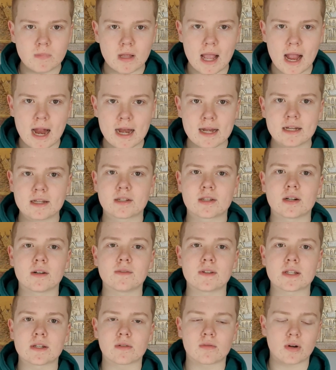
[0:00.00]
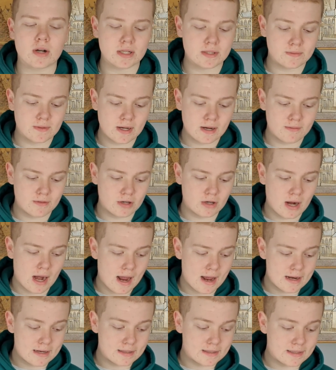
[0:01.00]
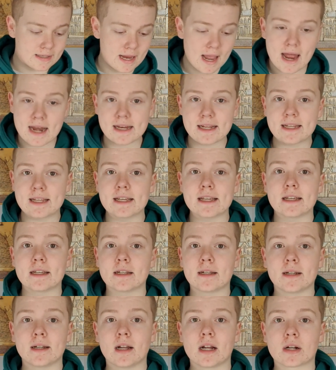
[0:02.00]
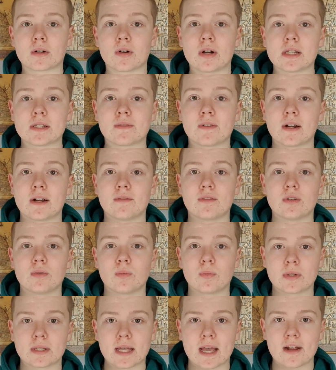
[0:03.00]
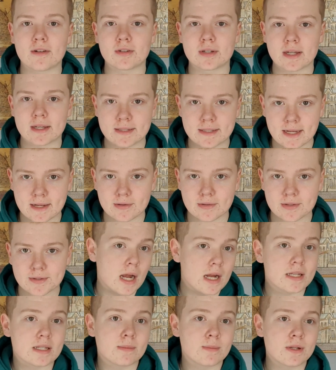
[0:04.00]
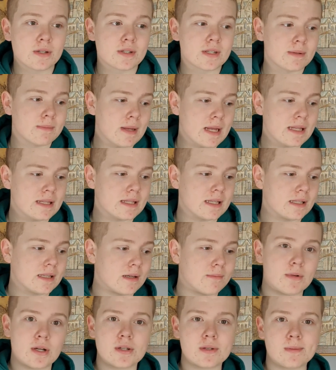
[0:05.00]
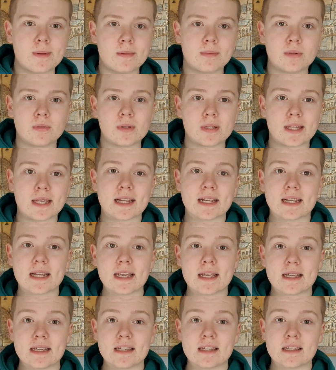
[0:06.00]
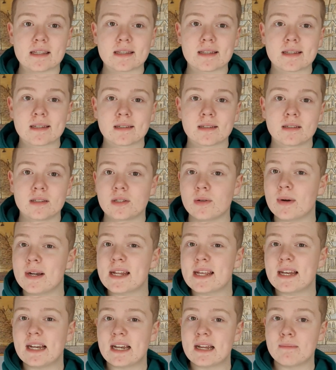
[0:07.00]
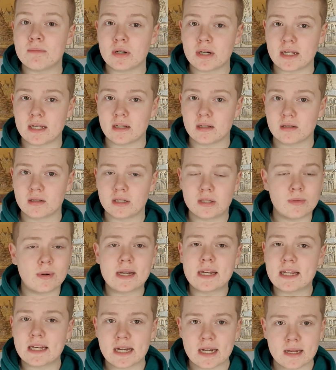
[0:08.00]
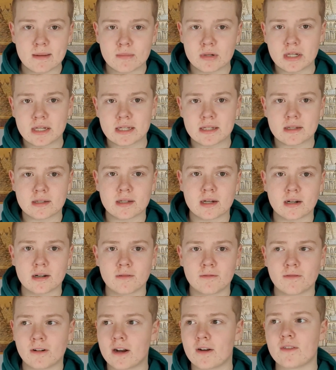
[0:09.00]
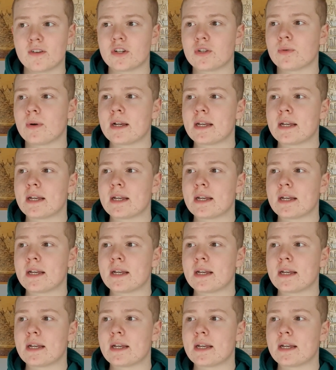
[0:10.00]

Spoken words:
any service across Fiverr and any gig across Fiverr without a doubt. I suppose the main thing that most people would think is, do I need any money? Do I need any money to start up Fiverr?